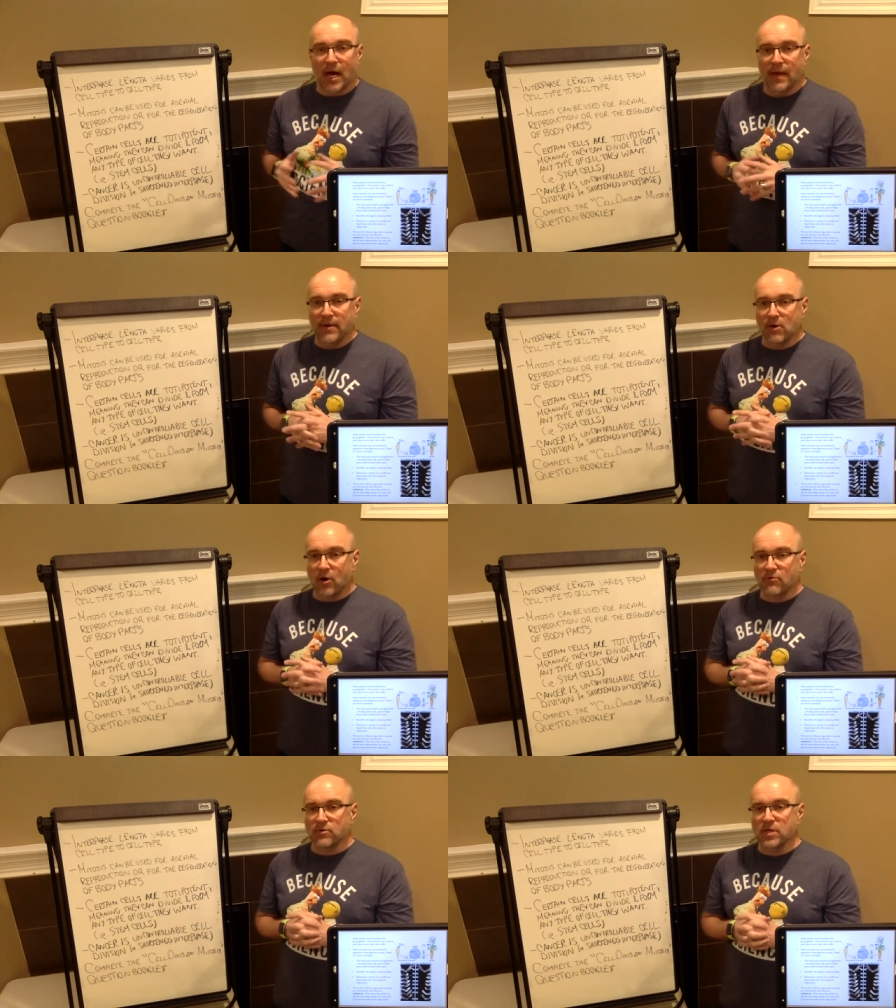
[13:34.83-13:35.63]
Uh, there
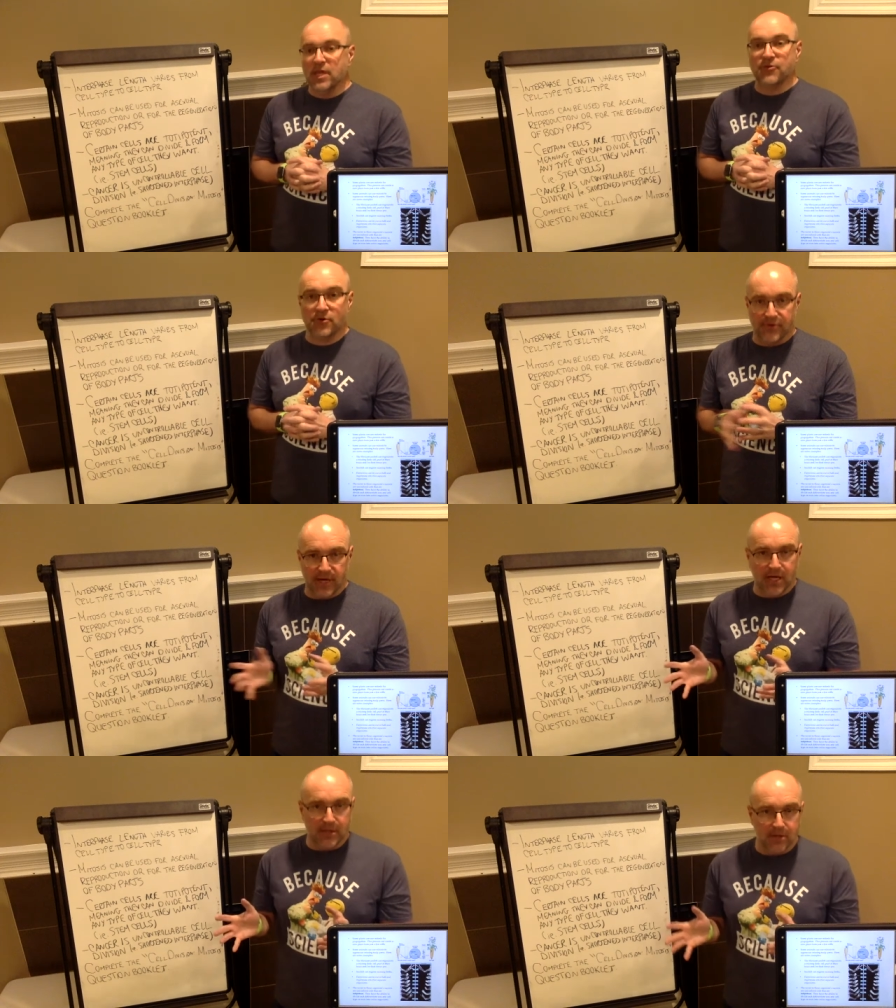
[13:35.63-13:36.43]
are lizards
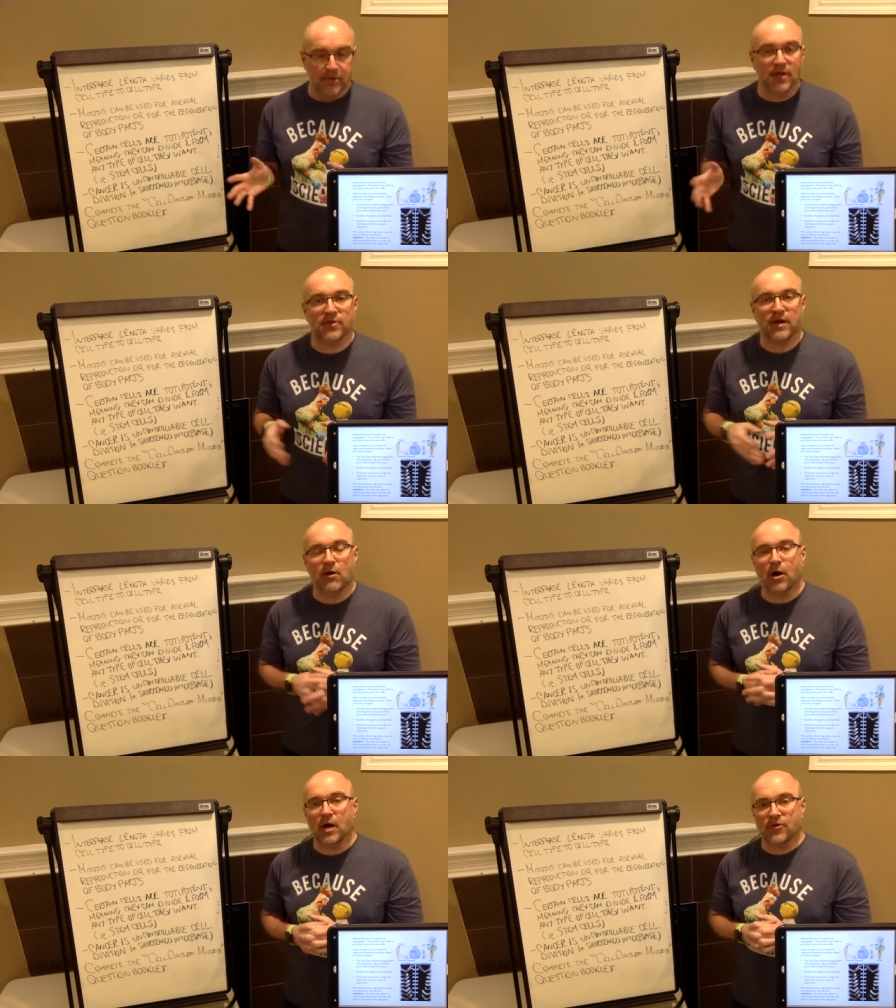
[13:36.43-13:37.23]
that can do this. There
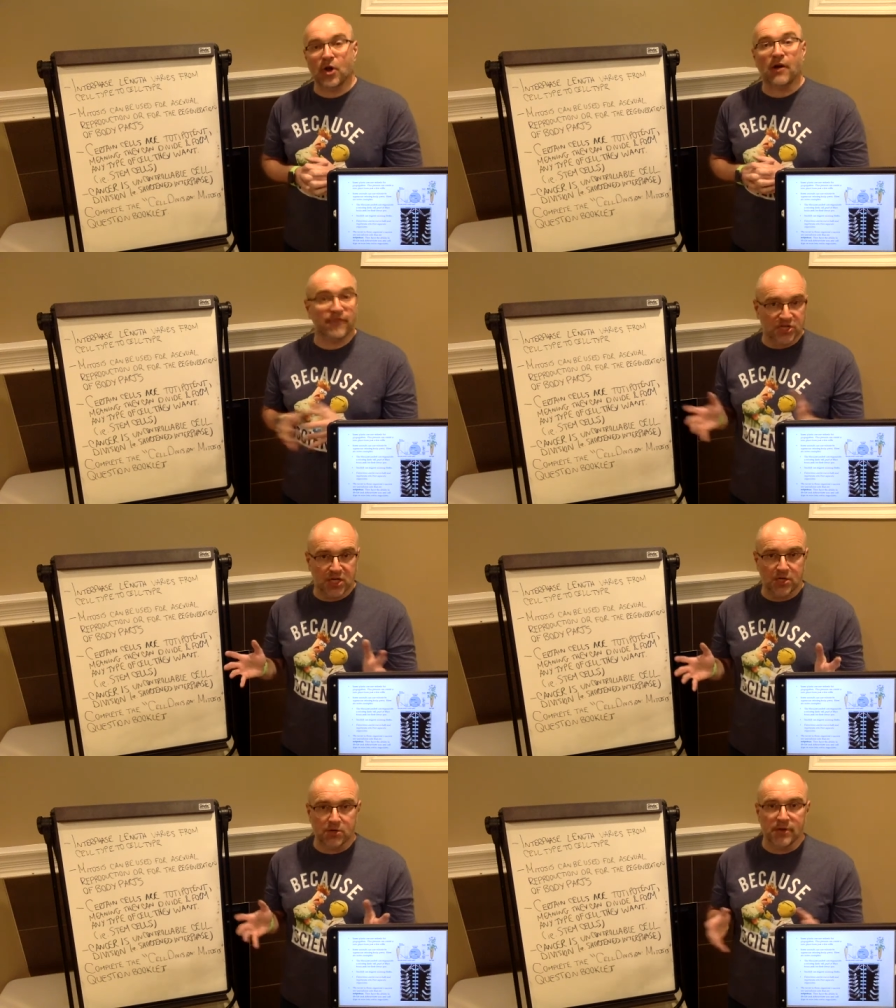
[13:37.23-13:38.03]
are starfish
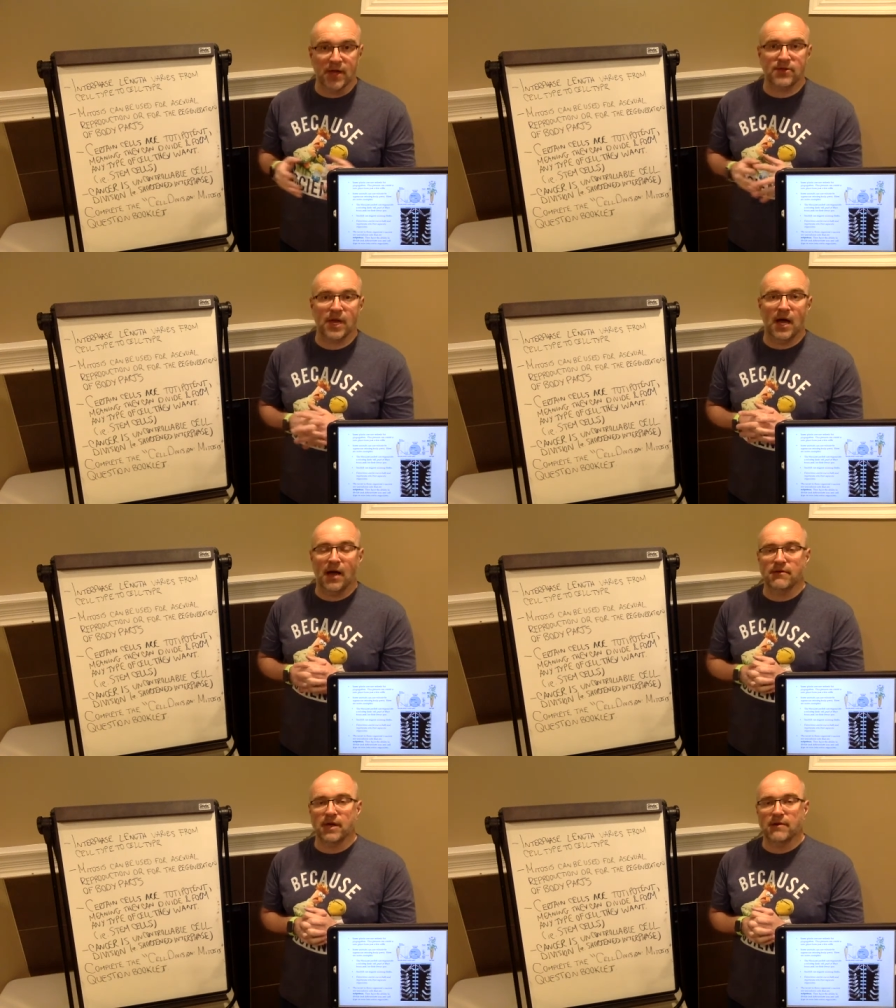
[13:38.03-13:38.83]
can do this.
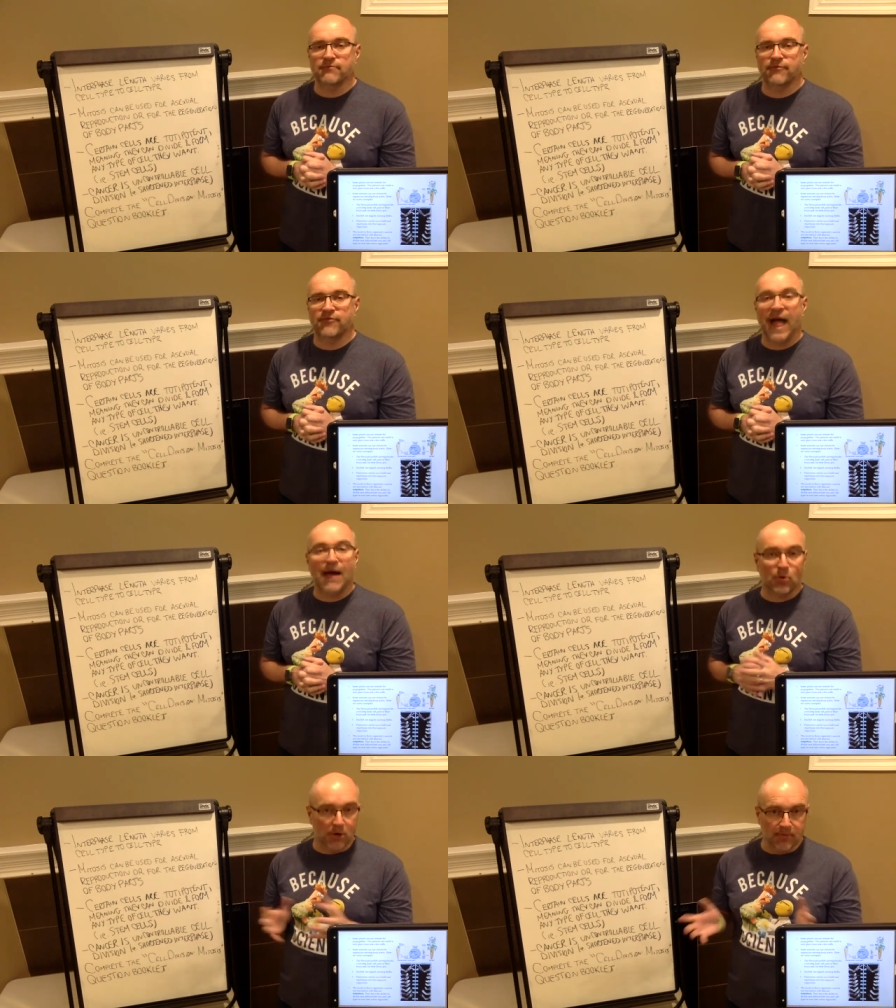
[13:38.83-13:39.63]
Uh, uh,
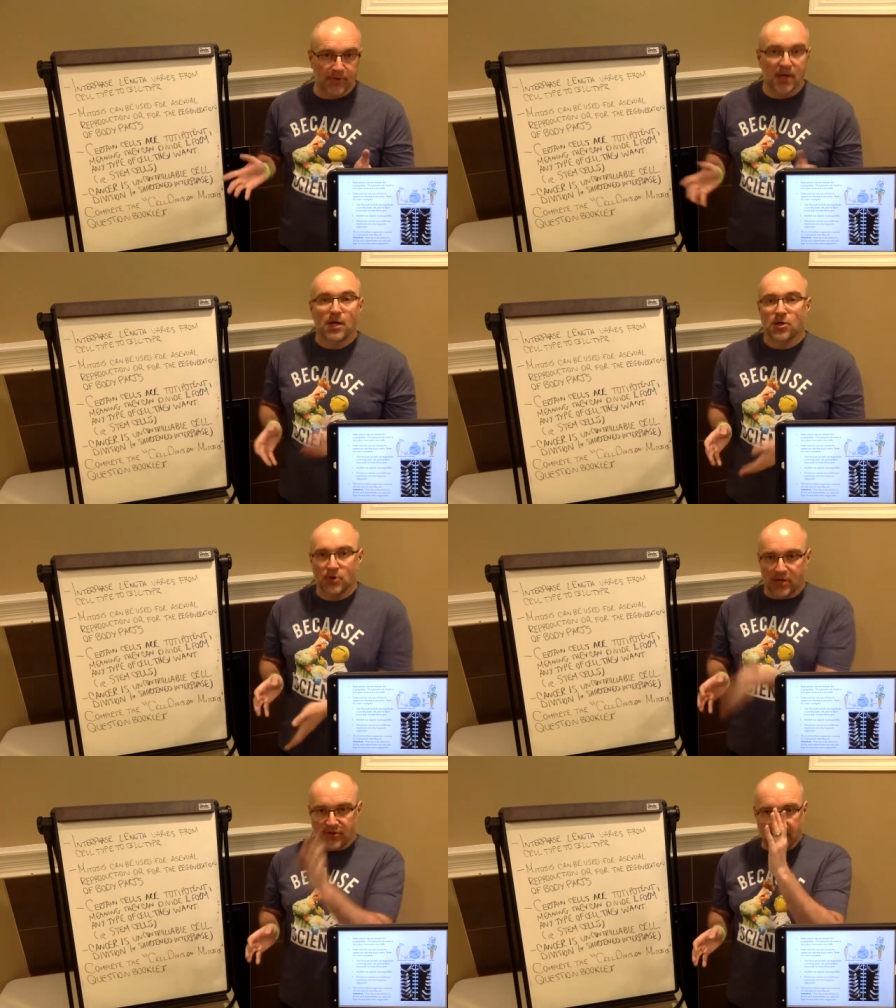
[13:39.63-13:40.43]
flatworms.
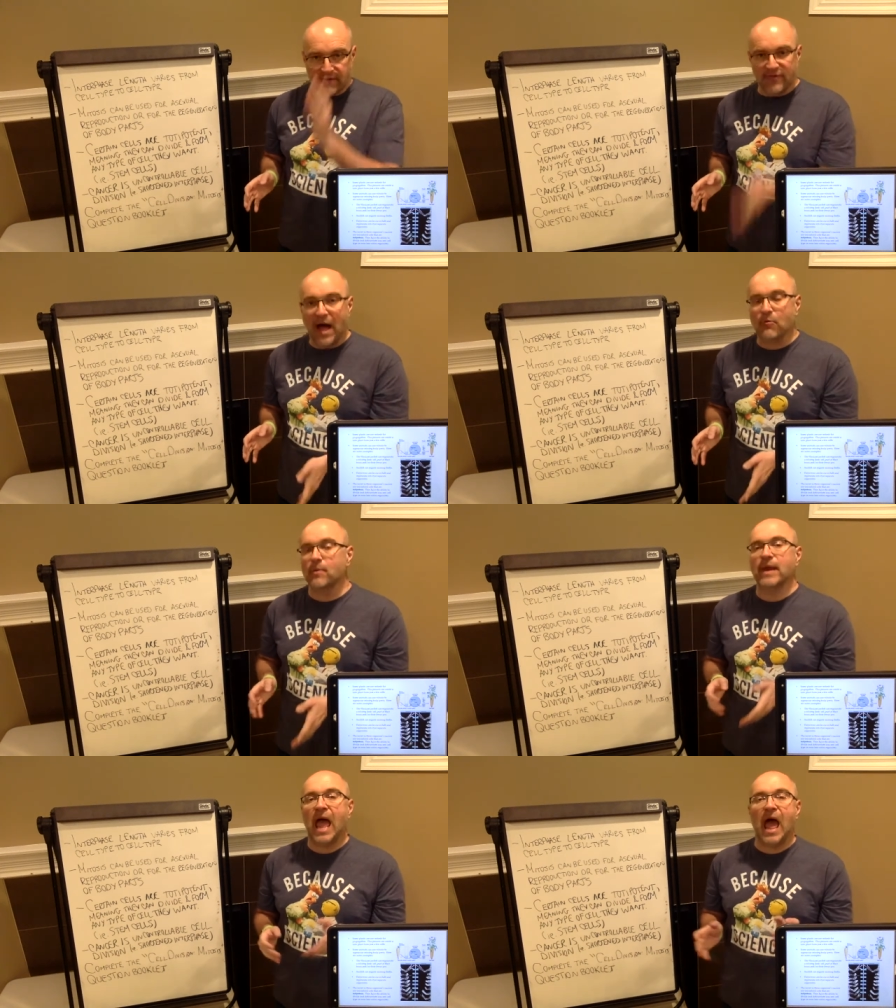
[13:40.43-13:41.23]
You can slice a
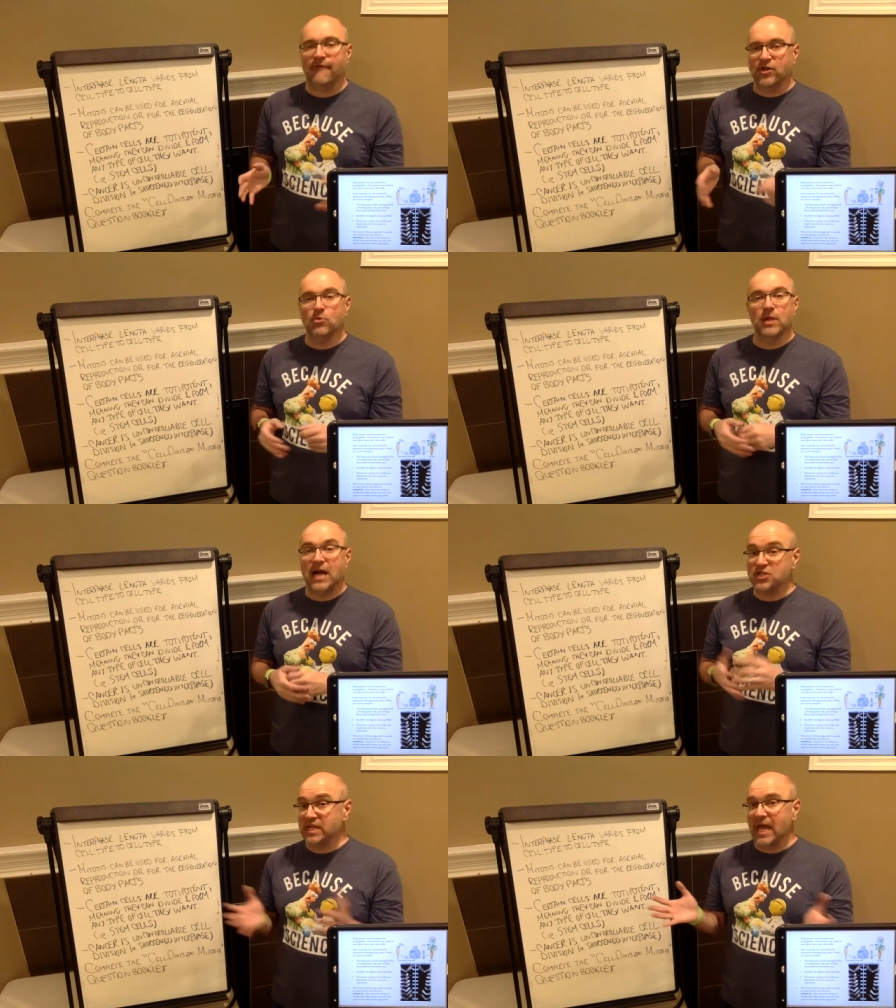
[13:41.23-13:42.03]
flatworm in half, and you will
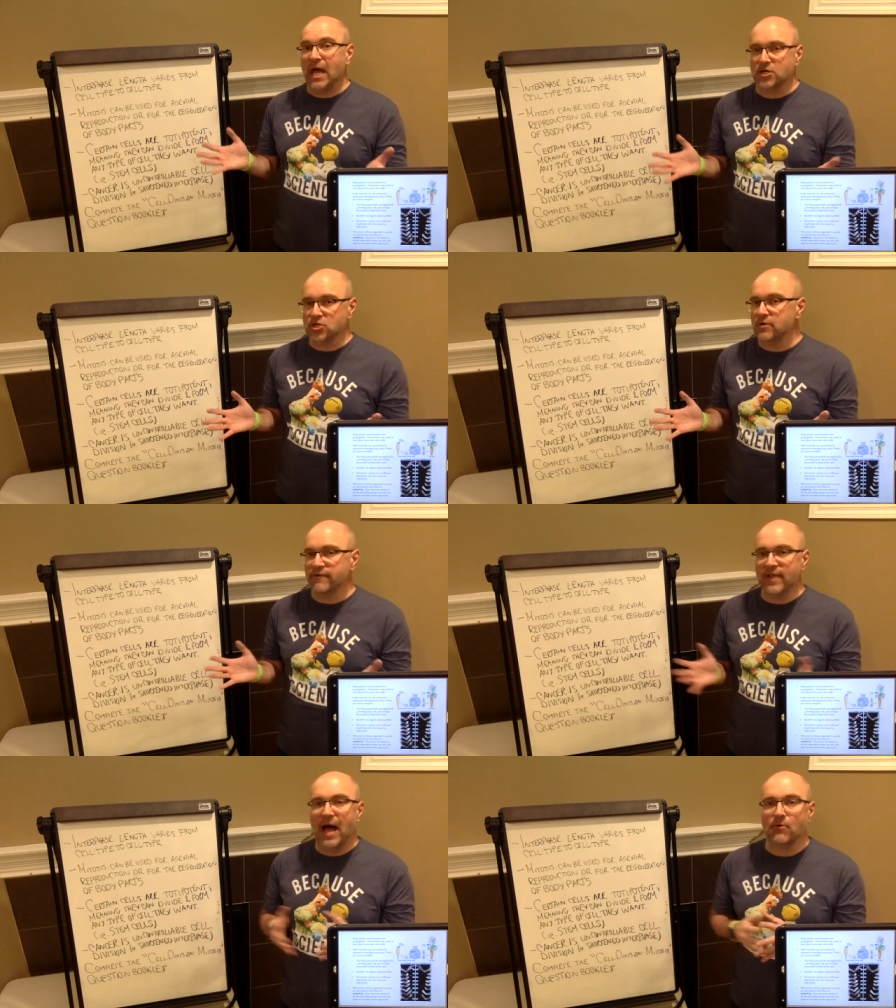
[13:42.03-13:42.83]
actually get two
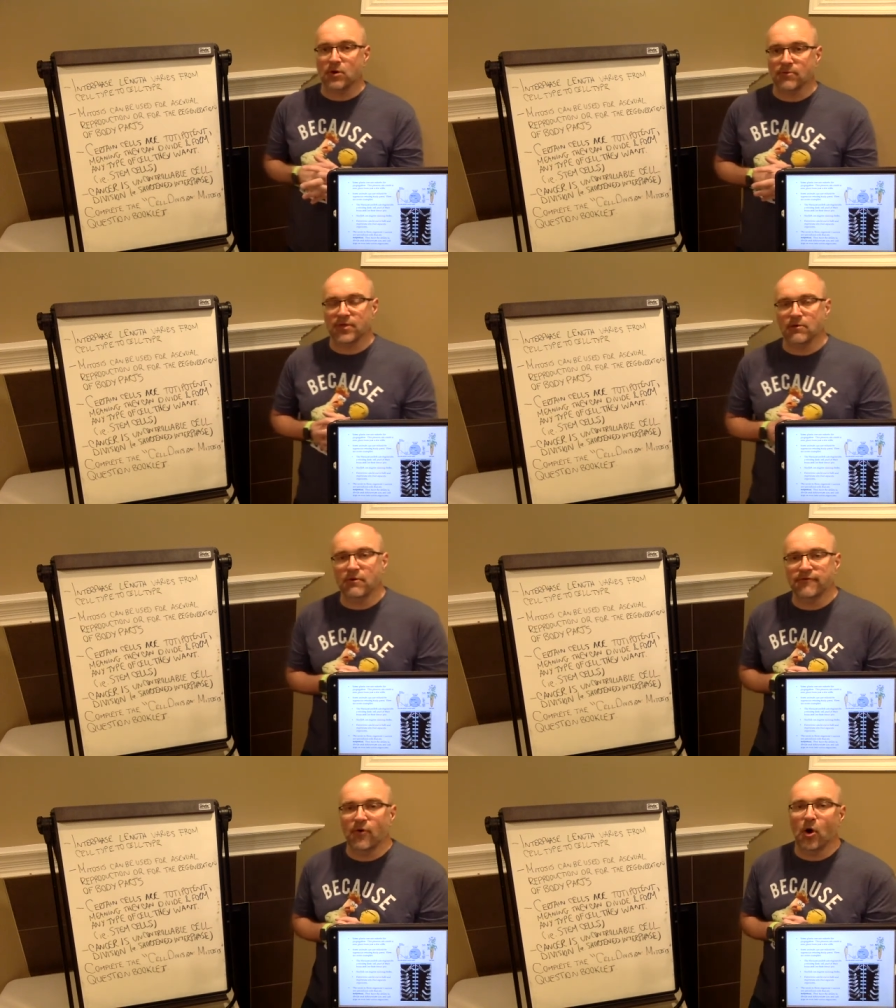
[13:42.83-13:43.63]
flatworms that
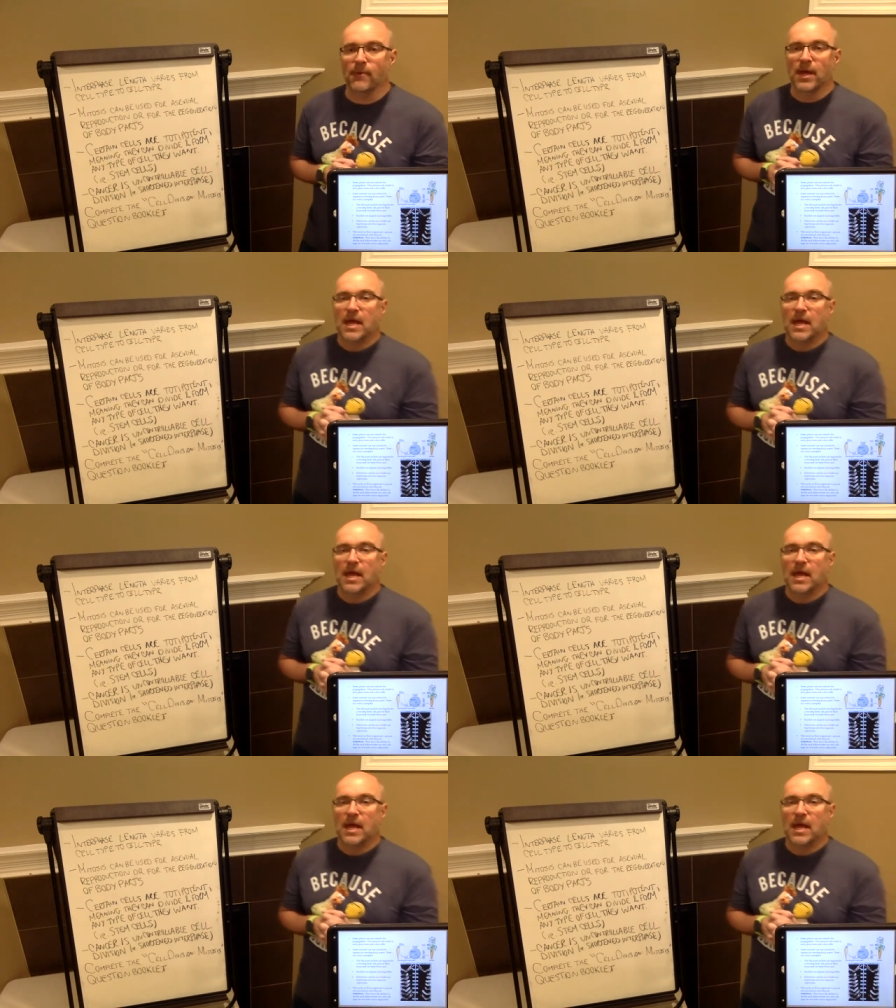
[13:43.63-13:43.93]
will form.